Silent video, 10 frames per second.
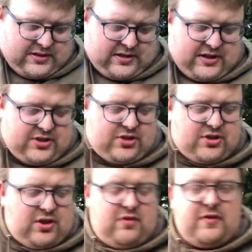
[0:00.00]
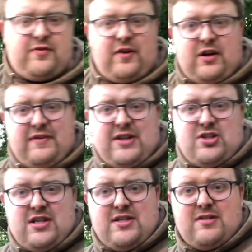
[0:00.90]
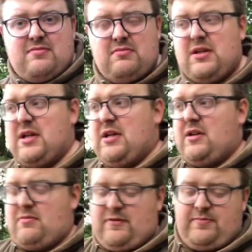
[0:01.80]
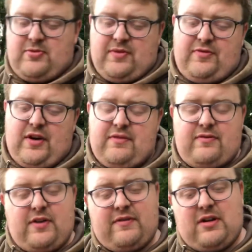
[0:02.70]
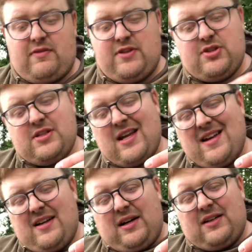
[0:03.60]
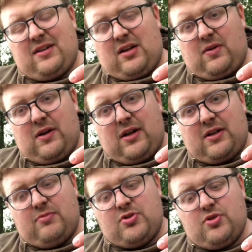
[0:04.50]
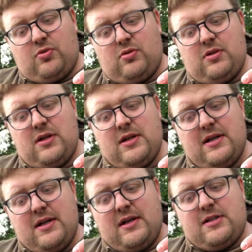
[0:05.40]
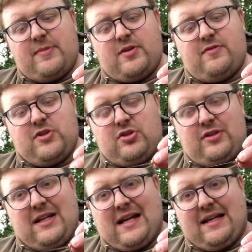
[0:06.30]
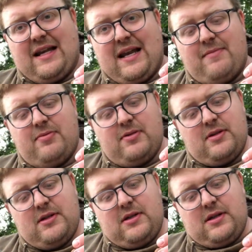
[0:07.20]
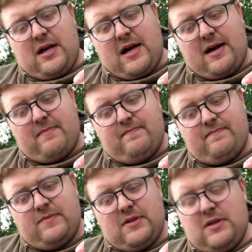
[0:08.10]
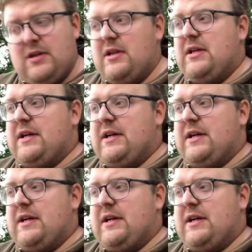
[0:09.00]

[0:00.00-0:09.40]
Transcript: is just over five inches, between five and five and a half inches. I, I quite like them short, especially fishing on the lead clip. Um, I